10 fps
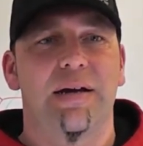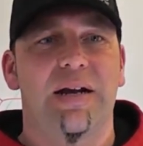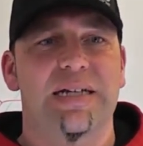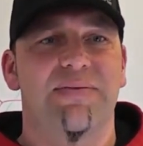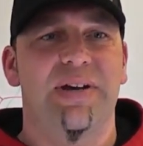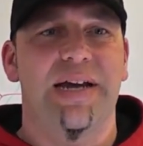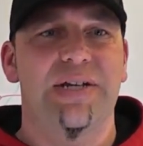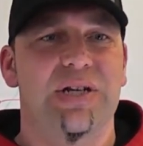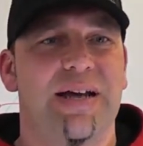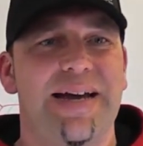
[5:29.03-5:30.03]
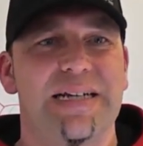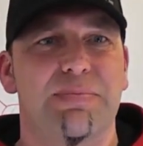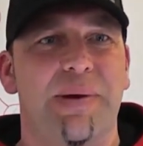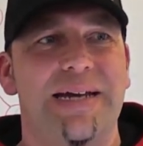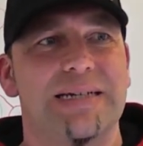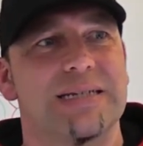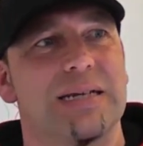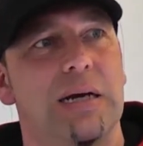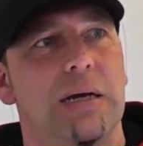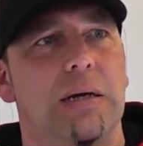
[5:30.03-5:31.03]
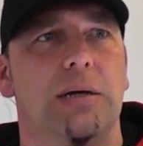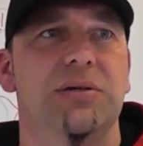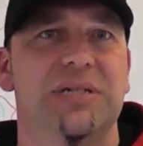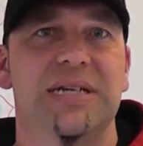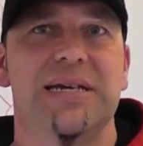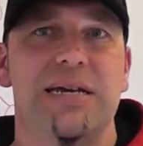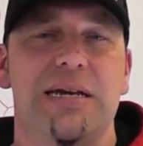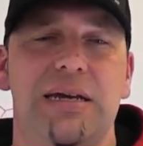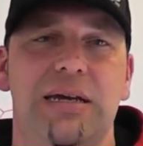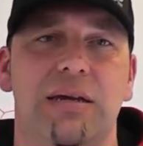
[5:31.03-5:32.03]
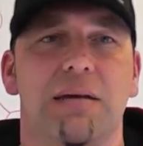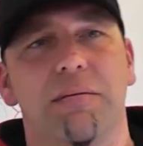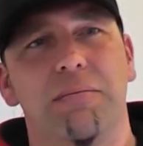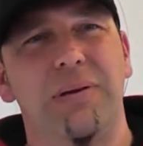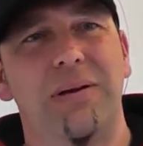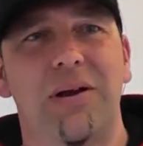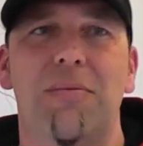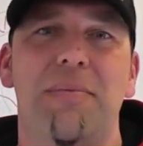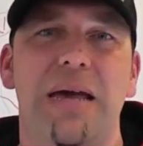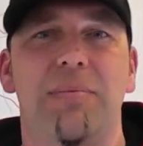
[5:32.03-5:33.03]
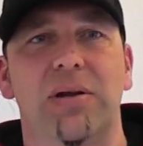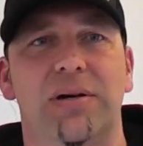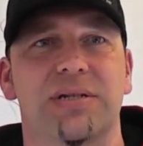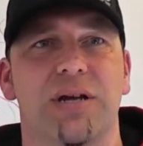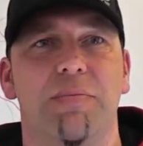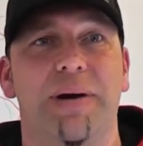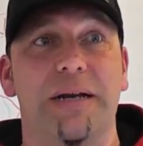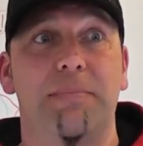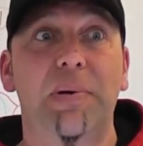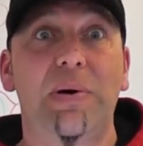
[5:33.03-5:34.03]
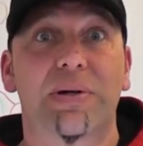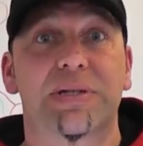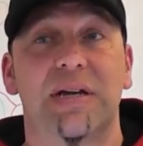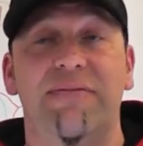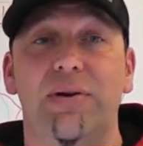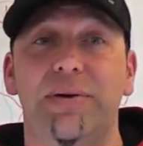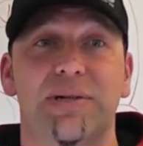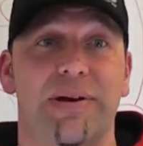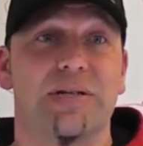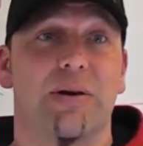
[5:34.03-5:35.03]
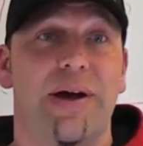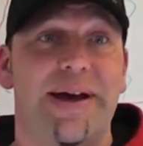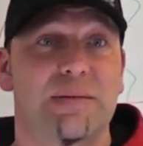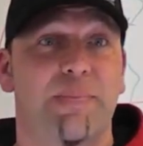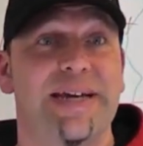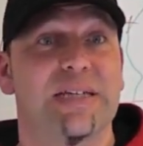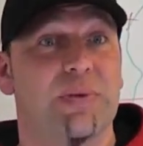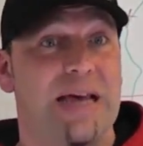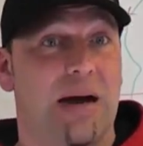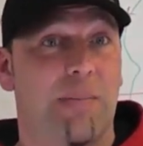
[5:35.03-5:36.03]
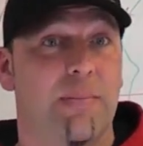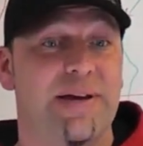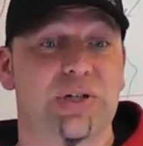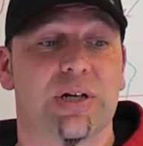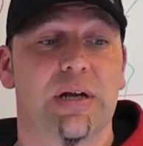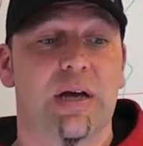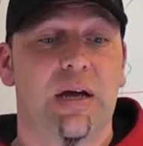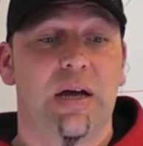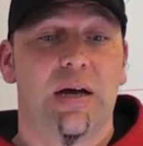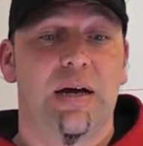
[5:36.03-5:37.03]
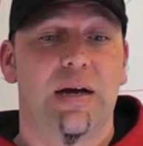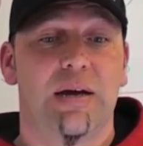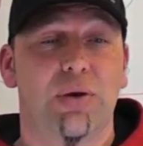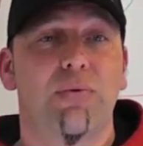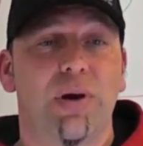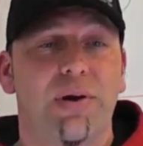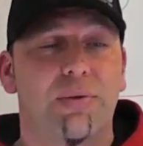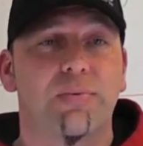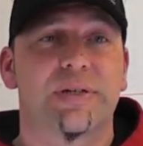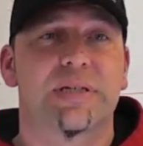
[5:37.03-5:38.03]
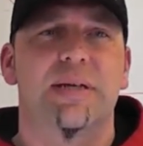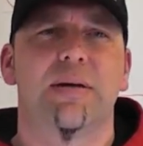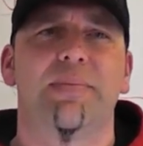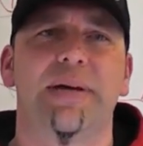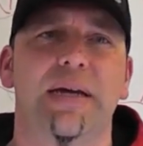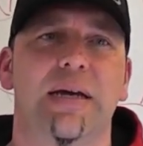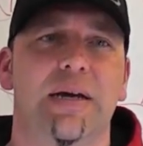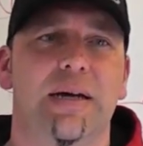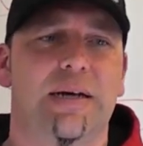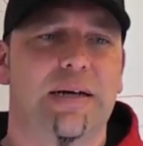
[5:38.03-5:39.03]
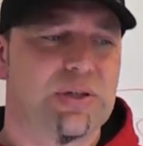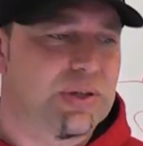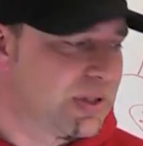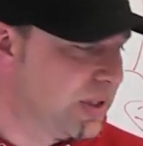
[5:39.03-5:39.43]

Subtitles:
classification airspace, and D, maybe not so bad. But if you were to enter airspace without permission, the ROTH would still be just